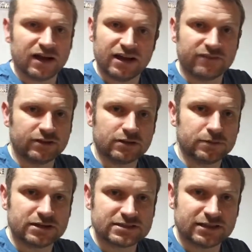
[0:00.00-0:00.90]
I haven't had the
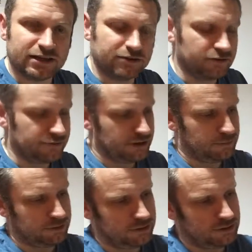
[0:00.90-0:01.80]
plastic liner off yet,
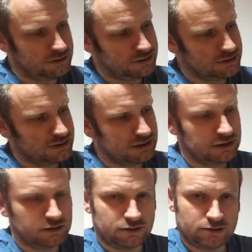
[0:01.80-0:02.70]
but there's just a
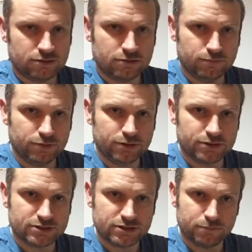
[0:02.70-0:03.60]
little
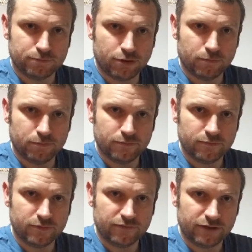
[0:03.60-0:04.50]
burst at the bottom
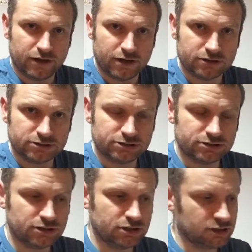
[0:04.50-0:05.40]
of the arch.
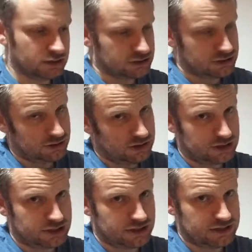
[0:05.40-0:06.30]
It's not
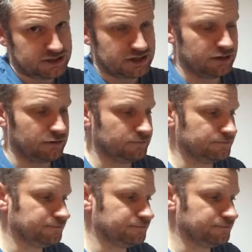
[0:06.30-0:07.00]
actually in the sill.